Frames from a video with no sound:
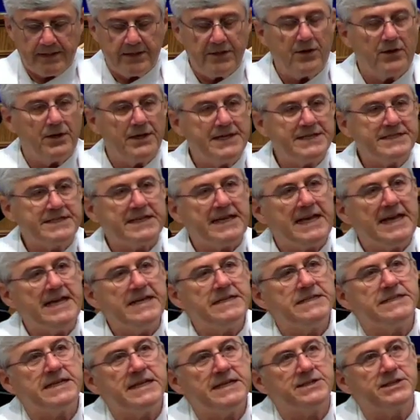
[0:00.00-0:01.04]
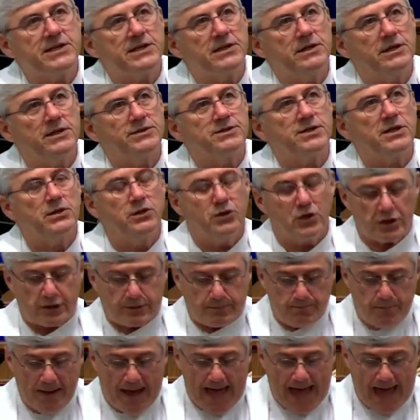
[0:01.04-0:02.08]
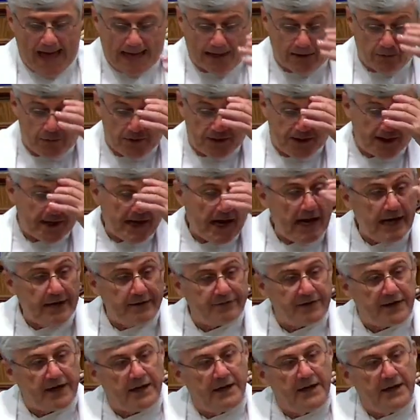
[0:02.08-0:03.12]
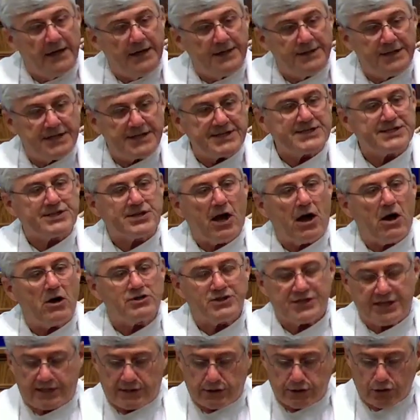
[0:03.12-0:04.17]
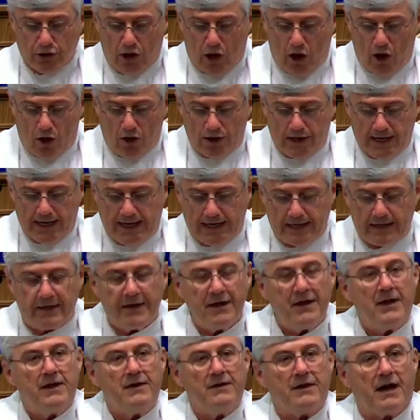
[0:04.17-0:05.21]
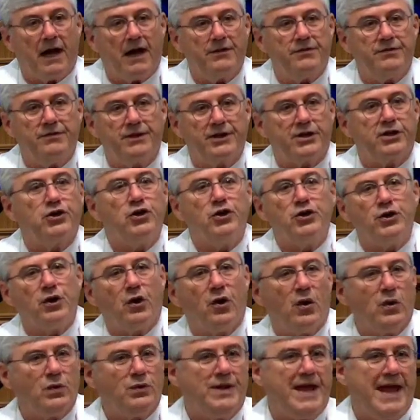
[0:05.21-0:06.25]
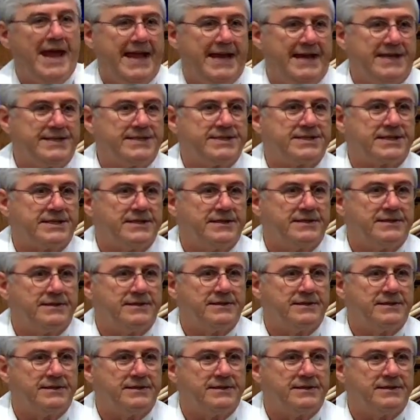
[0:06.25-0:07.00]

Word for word: You know, it's easy to, to look back with a kind of a nostalgic longing on the good old days.